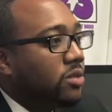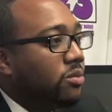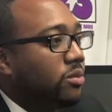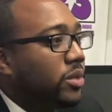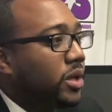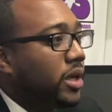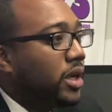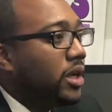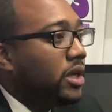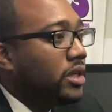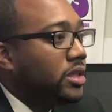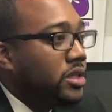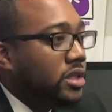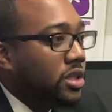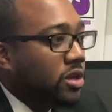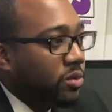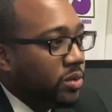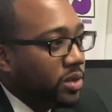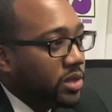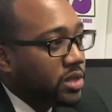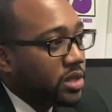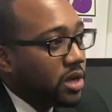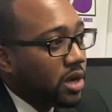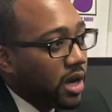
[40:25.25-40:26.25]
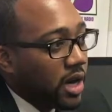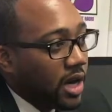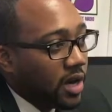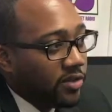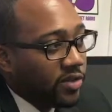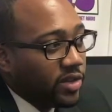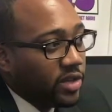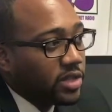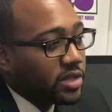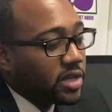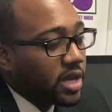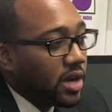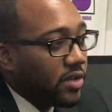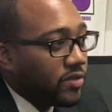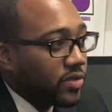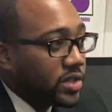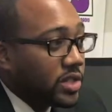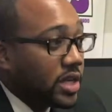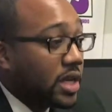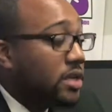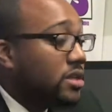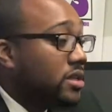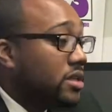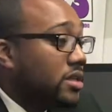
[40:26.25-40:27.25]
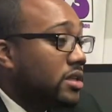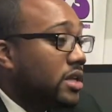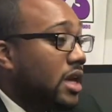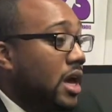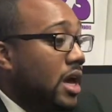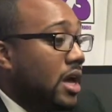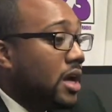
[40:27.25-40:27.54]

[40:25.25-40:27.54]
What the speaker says: but until we start having these conversations,